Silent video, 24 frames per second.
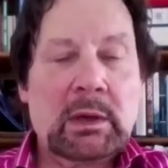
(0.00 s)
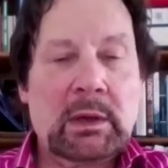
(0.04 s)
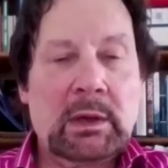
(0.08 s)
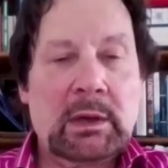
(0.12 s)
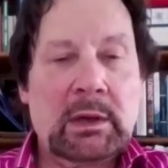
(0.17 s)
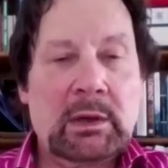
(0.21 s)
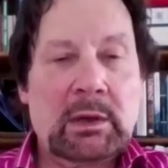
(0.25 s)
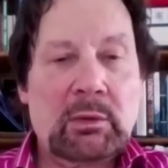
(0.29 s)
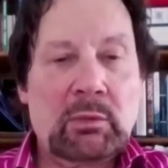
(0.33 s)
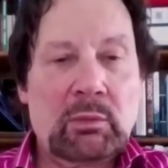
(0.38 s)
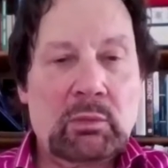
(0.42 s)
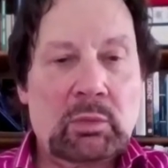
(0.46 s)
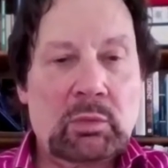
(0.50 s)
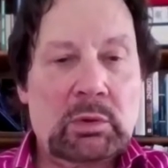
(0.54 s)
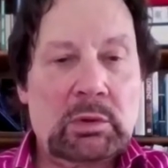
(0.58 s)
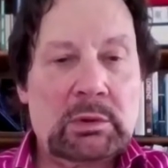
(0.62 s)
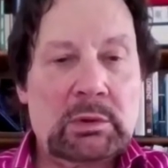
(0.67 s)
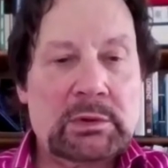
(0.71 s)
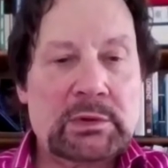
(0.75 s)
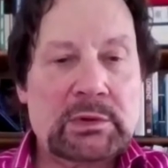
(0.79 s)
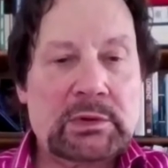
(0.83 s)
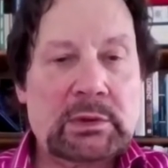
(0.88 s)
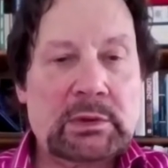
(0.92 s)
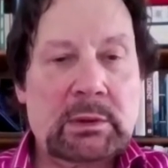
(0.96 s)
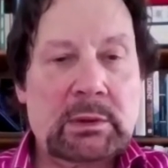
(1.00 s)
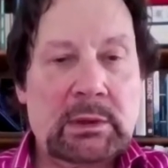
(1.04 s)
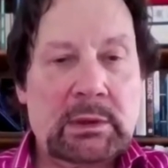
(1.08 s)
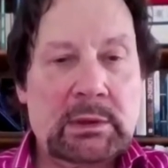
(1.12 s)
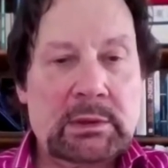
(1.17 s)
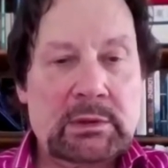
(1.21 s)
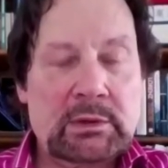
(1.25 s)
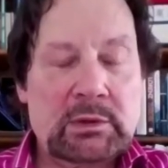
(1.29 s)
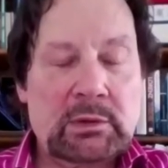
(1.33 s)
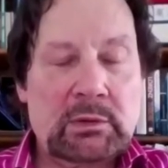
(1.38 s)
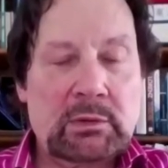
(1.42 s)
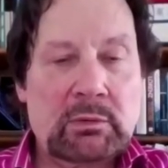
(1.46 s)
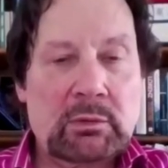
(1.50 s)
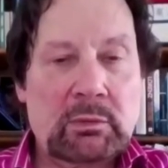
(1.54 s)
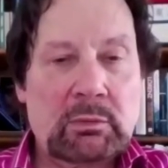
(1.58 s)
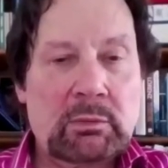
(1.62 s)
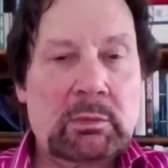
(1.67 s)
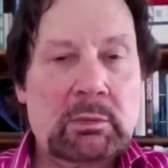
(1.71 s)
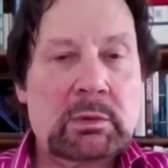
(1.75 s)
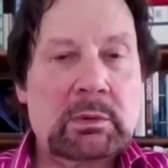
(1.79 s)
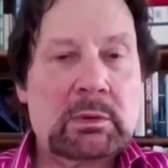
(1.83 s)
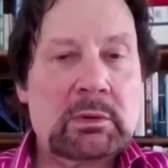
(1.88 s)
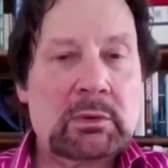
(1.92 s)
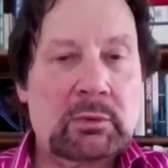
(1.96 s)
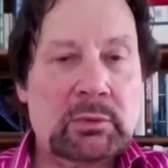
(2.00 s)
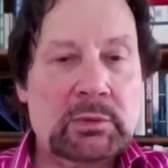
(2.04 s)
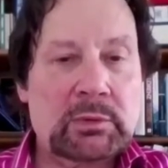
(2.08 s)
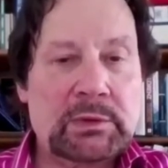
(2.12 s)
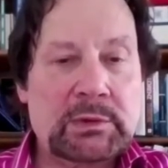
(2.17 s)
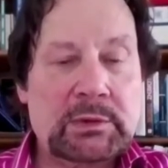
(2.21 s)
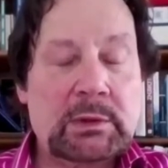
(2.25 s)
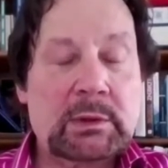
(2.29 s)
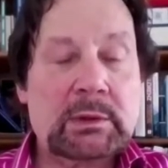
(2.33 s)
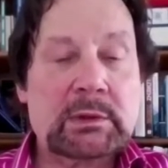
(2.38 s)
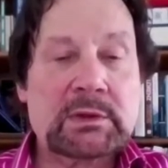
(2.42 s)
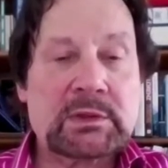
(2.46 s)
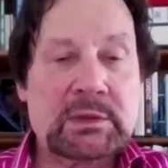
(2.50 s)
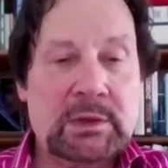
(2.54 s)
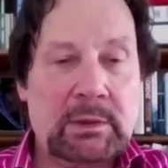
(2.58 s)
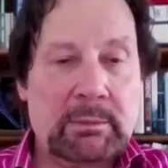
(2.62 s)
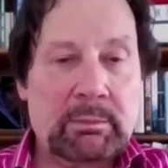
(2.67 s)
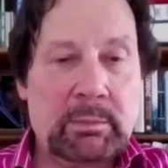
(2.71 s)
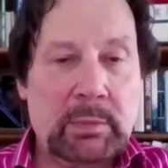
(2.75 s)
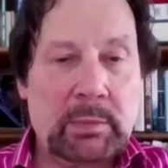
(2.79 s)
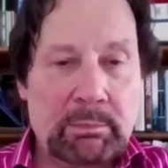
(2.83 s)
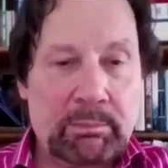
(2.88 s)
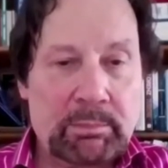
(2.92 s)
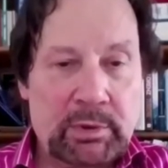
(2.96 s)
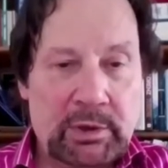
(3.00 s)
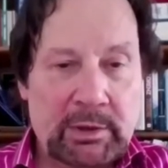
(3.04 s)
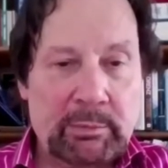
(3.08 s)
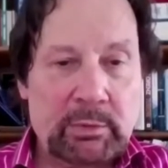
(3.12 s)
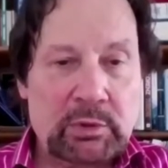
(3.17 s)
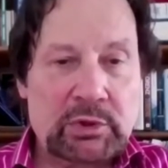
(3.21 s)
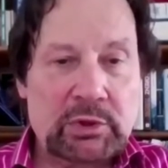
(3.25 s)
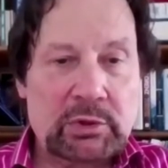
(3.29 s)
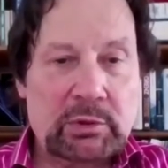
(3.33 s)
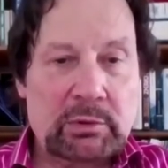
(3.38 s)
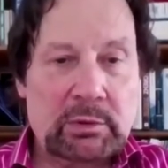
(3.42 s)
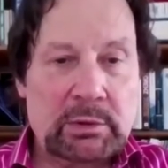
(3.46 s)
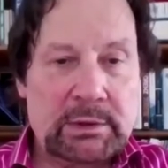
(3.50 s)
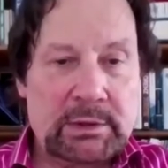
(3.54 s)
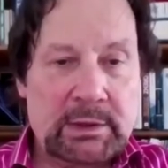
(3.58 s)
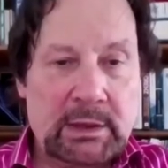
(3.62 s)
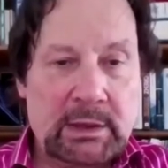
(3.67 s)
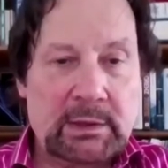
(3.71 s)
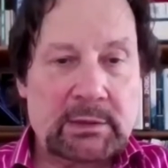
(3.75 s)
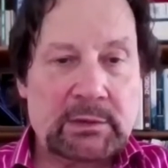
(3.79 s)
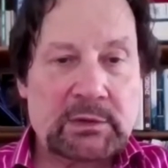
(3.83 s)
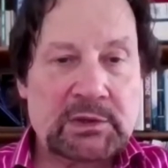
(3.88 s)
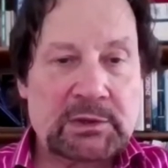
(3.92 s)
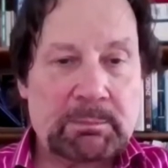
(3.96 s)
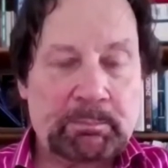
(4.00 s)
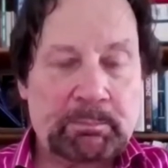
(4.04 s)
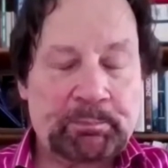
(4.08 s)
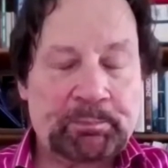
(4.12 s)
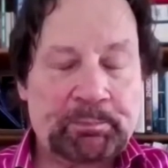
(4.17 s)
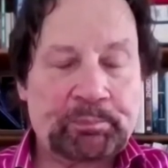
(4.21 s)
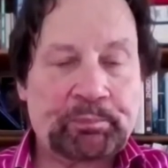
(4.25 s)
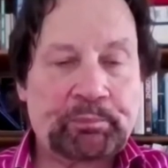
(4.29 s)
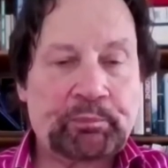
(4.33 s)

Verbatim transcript: uh, was uh, to cause some premature deaths.